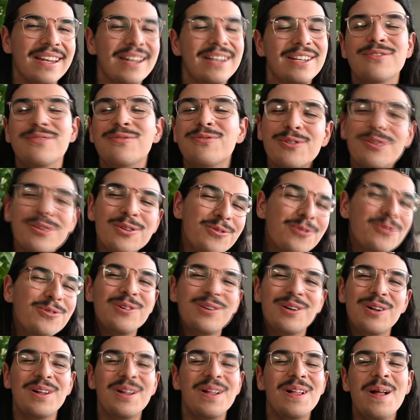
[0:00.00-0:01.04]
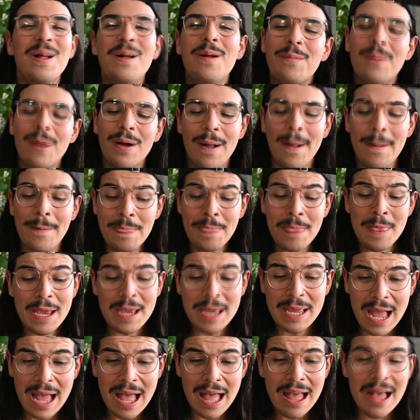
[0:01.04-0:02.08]
It's really cool. But
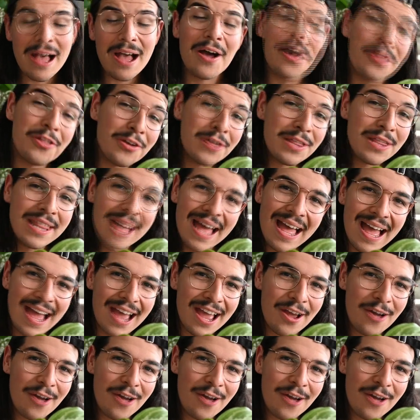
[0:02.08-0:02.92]
yeah, other than that, I